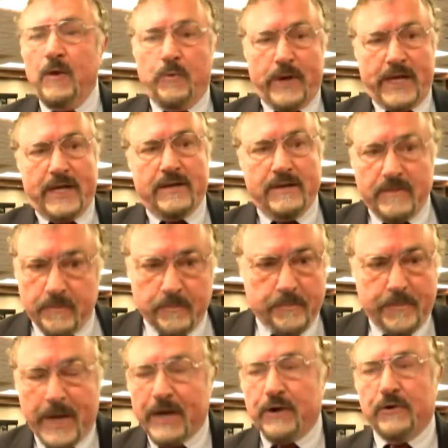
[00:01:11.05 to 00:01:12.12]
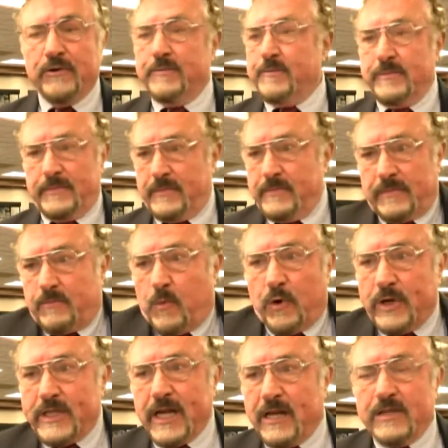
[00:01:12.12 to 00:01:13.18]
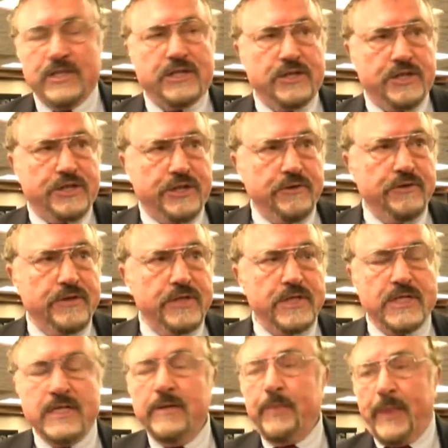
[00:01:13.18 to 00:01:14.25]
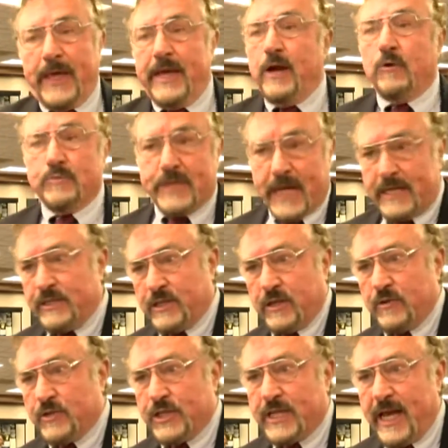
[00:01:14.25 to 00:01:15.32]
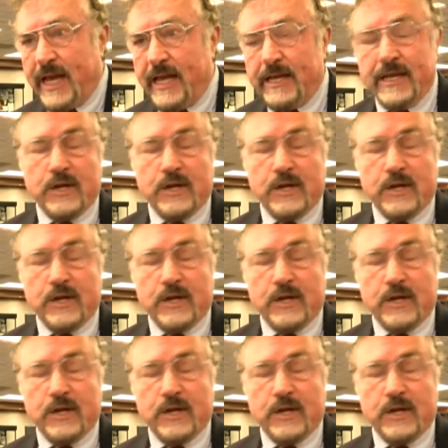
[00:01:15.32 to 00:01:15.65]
We get better, more intelligent students. It helps Angelo State.